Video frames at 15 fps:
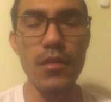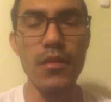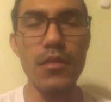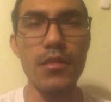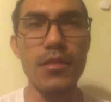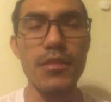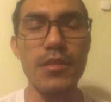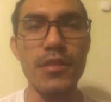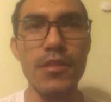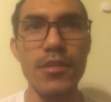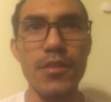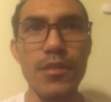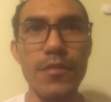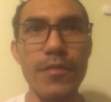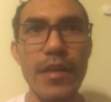let's
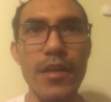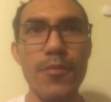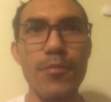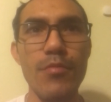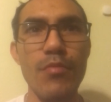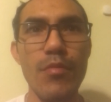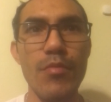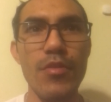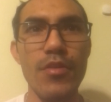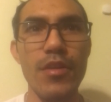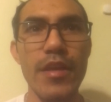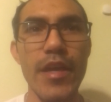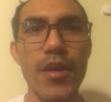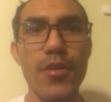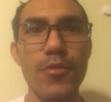see if I can remember,
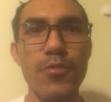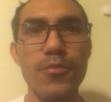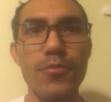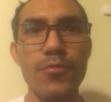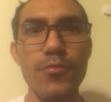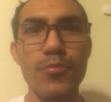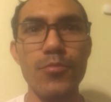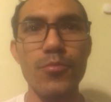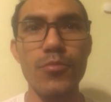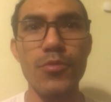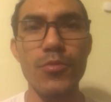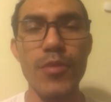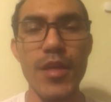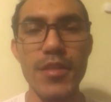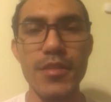Gal
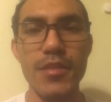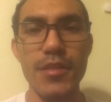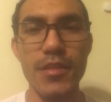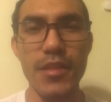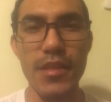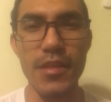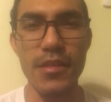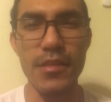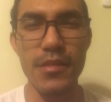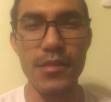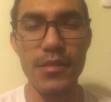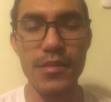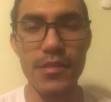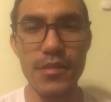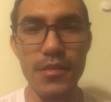Crescent
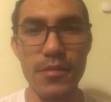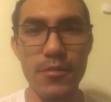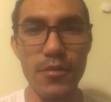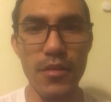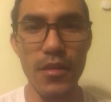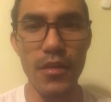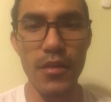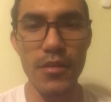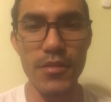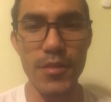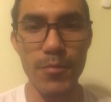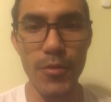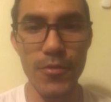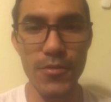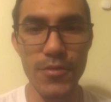is
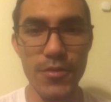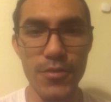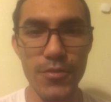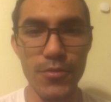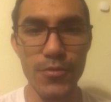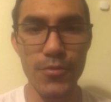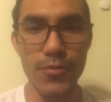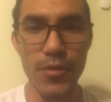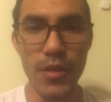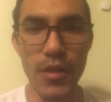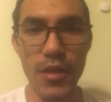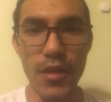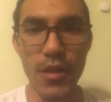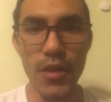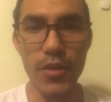supposed to
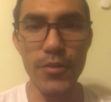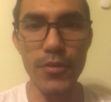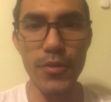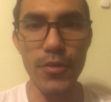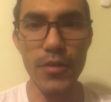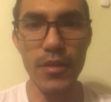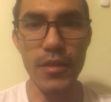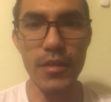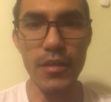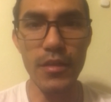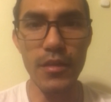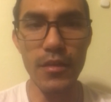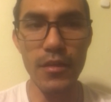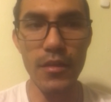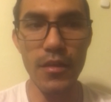look,
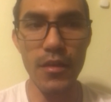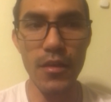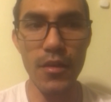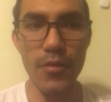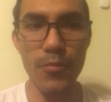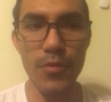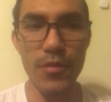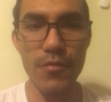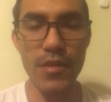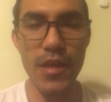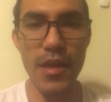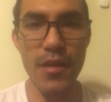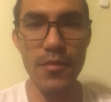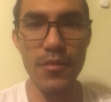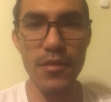one of the
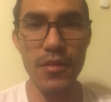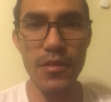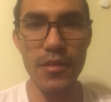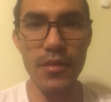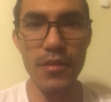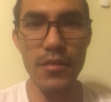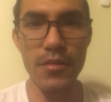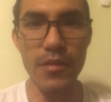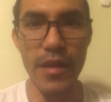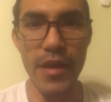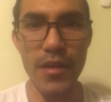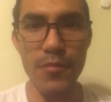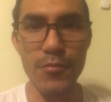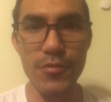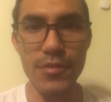
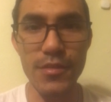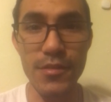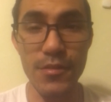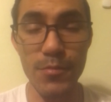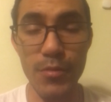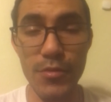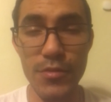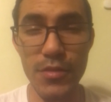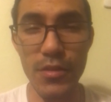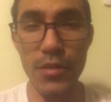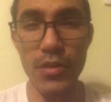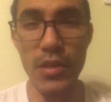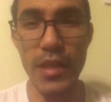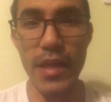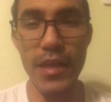animals is supposed to
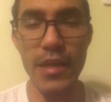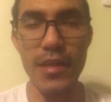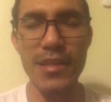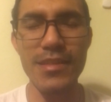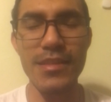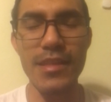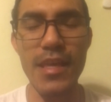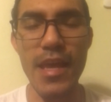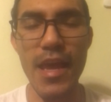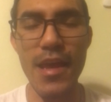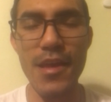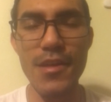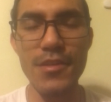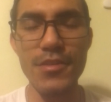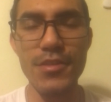look like is the
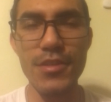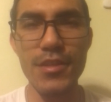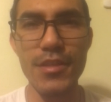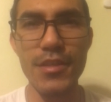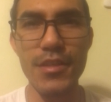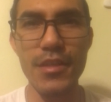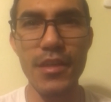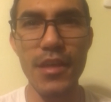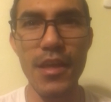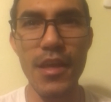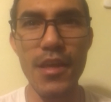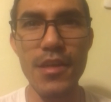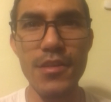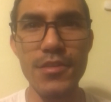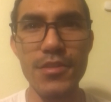
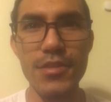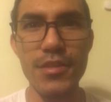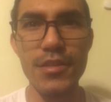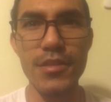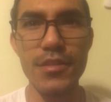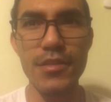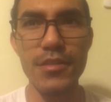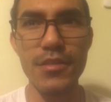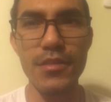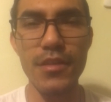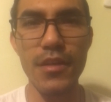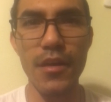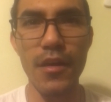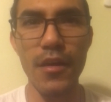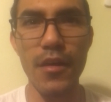Asian,
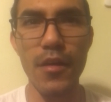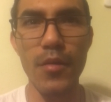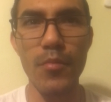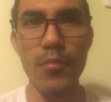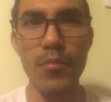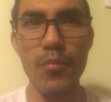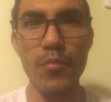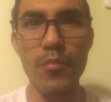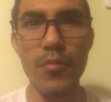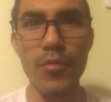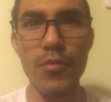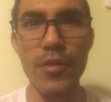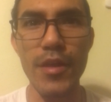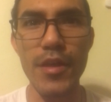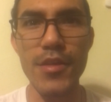
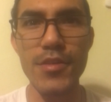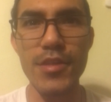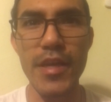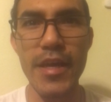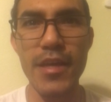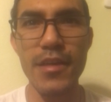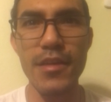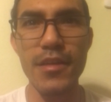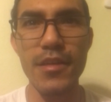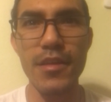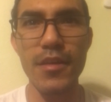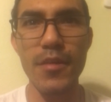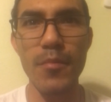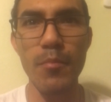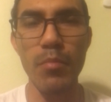or Asiatic
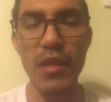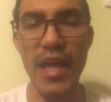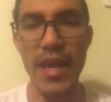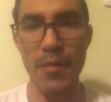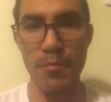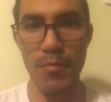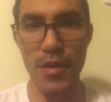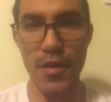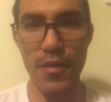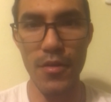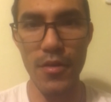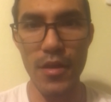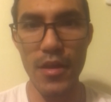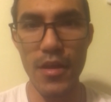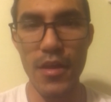black bear,
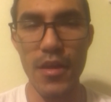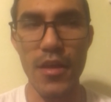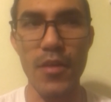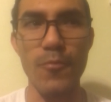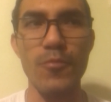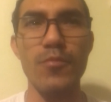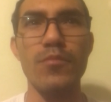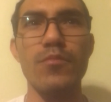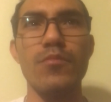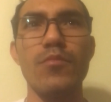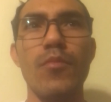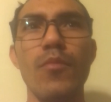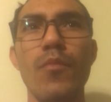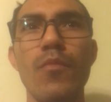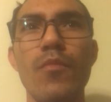
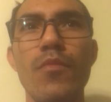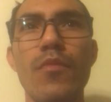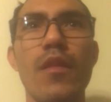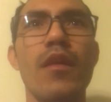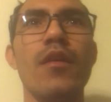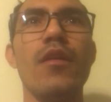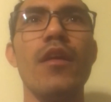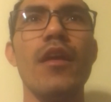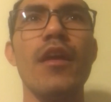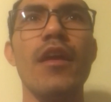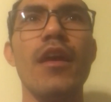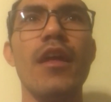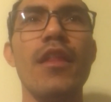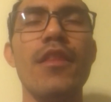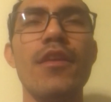
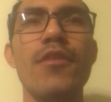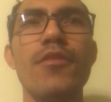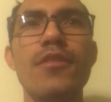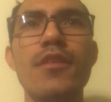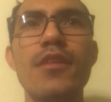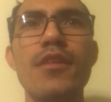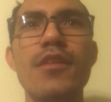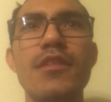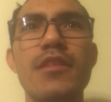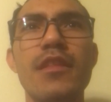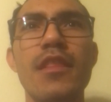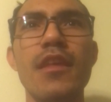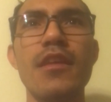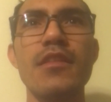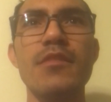and the only
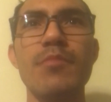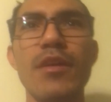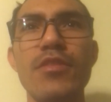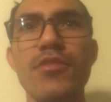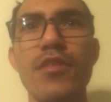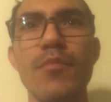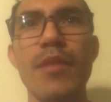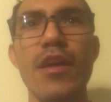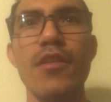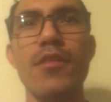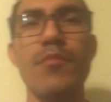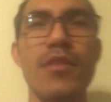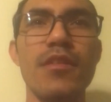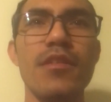thing special about him,